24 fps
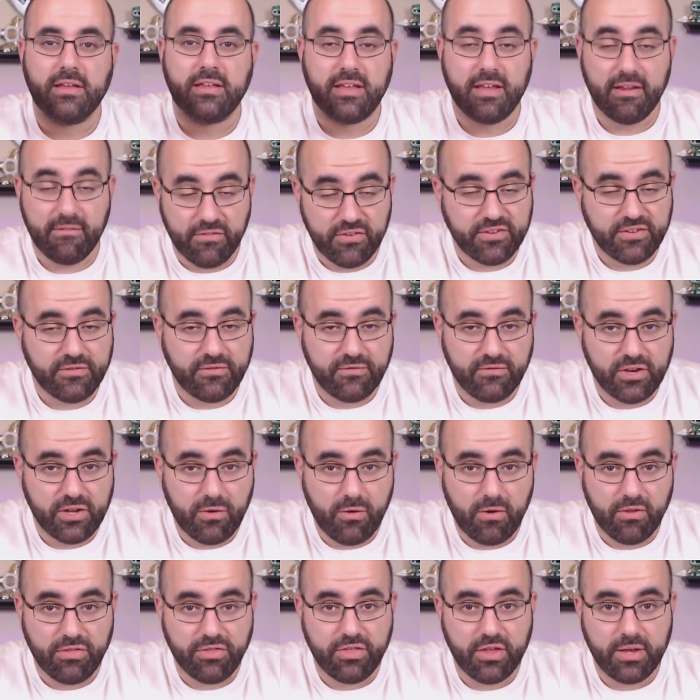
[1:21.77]
give this
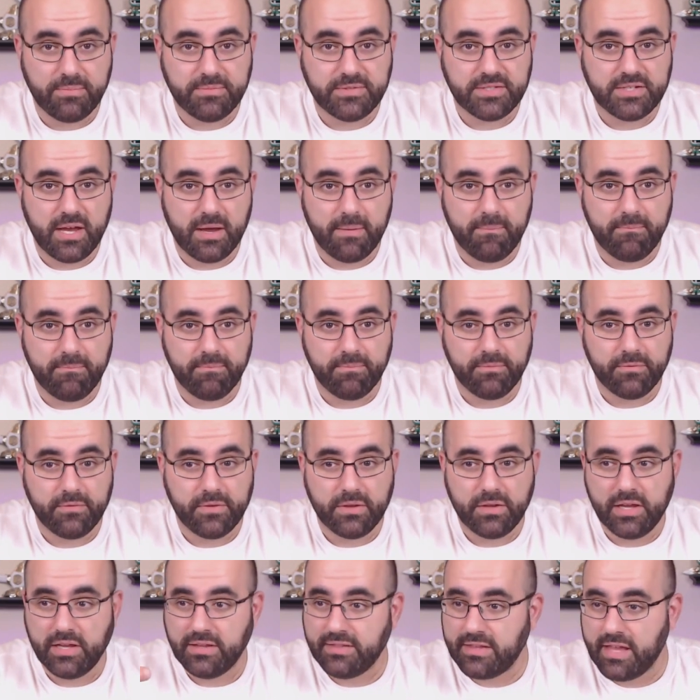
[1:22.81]
video a thumbs up,
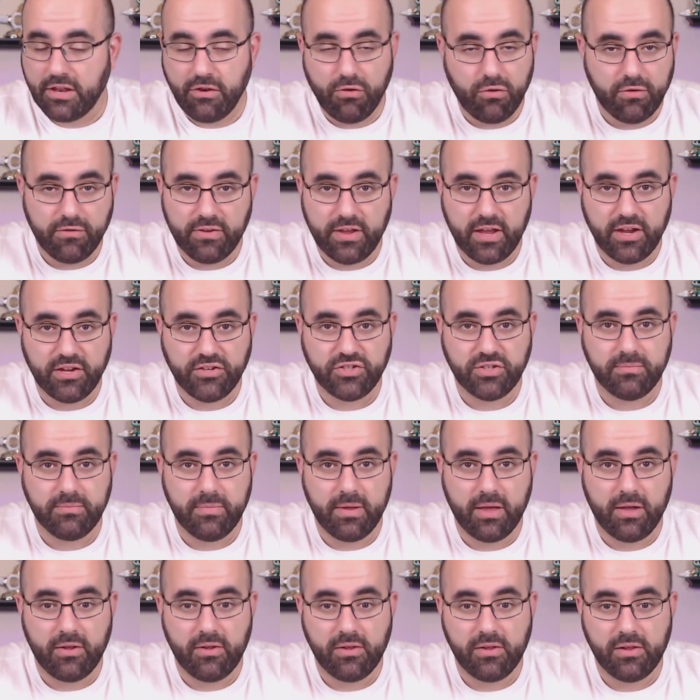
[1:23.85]
hit that notification
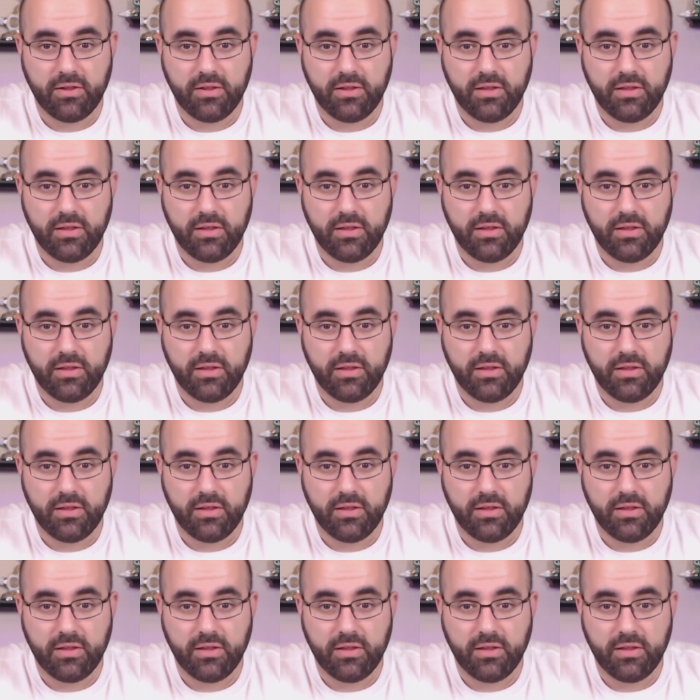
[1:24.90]
bell,